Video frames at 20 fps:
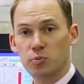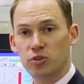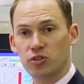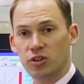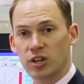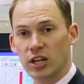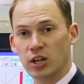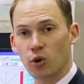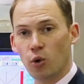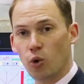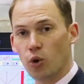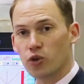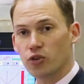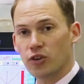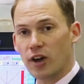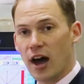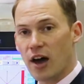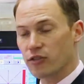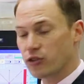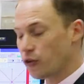machine also
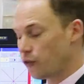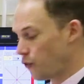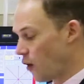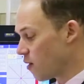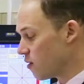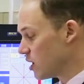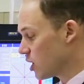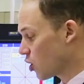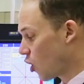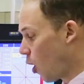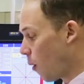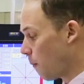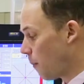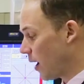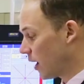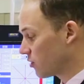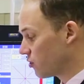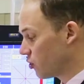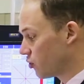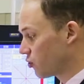has a very
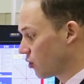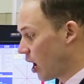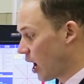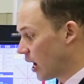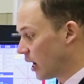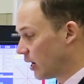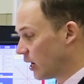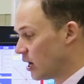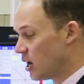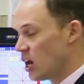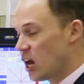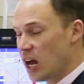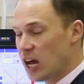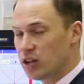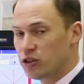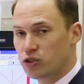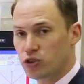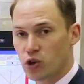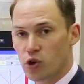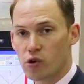compact design,
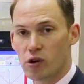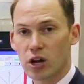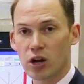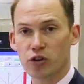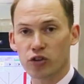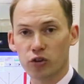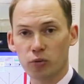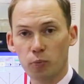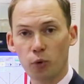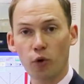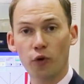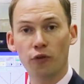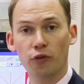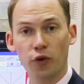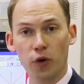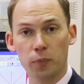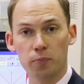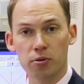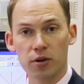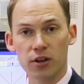ensuring a small
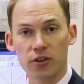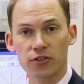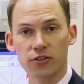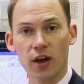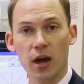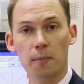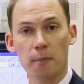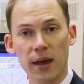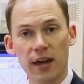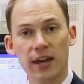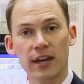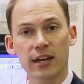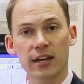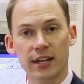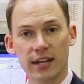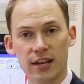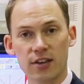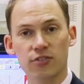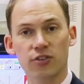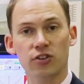footprint and making it
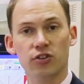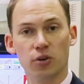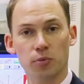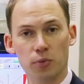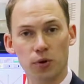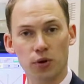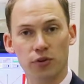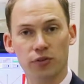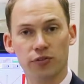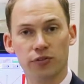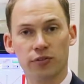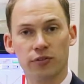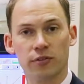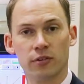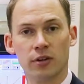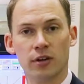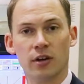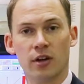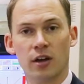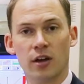easy to move.
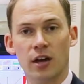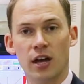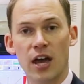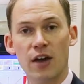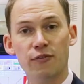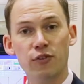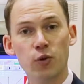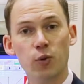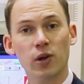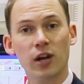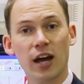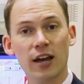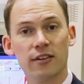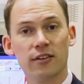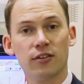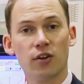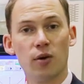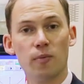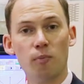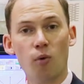If you would like to
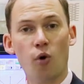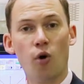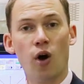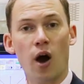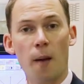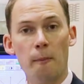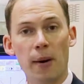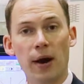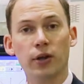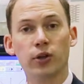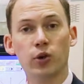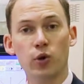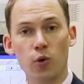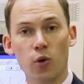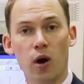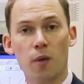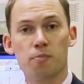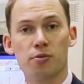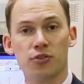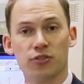know more about
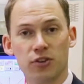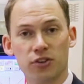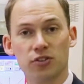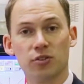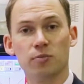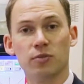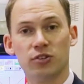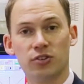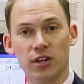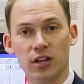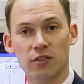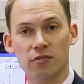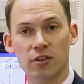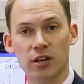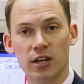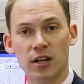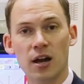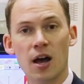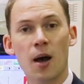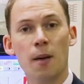Nuar Precision Machinery,
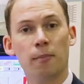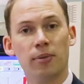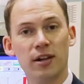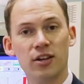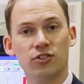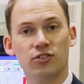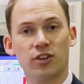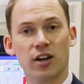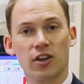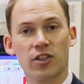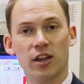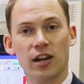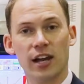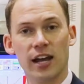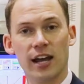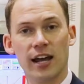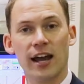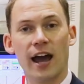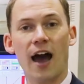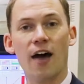please check the
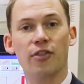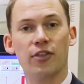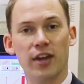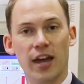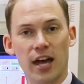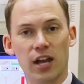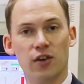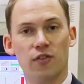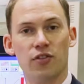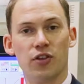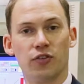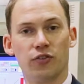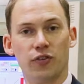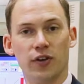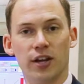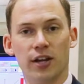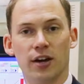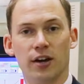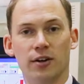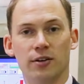link at the end of this
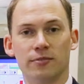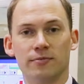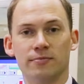video.